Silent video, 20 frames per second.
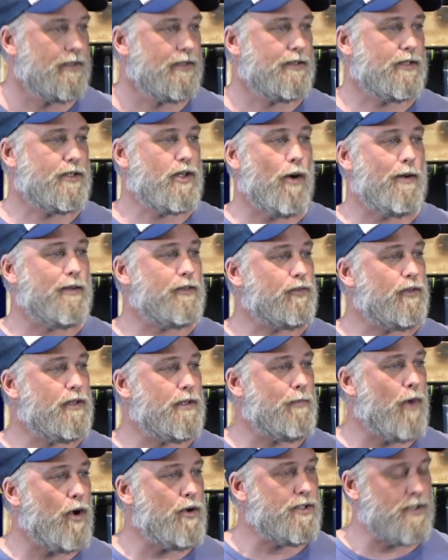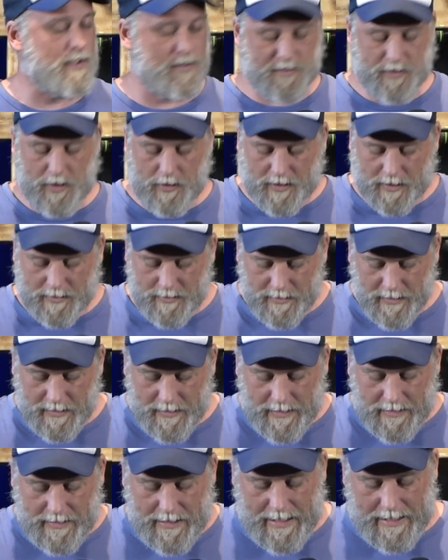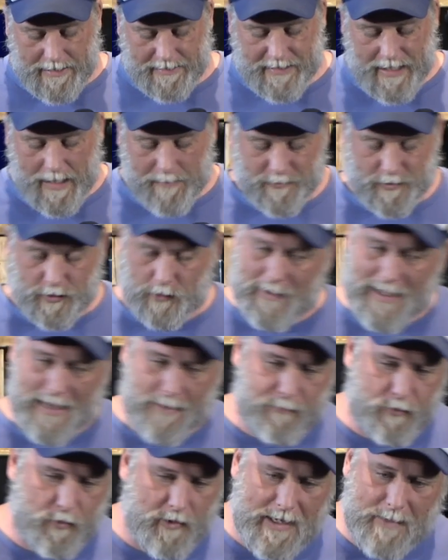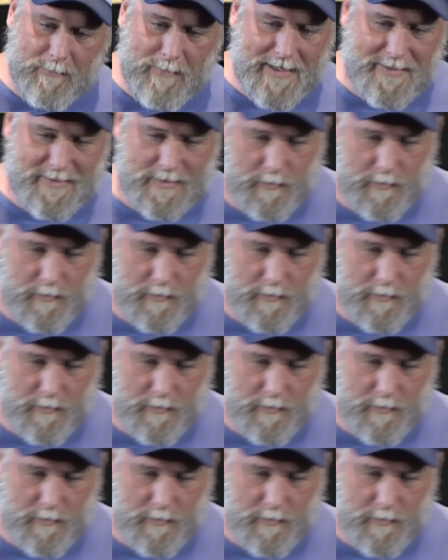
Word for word: just going through the motions. You can uh, come to our prayer meeting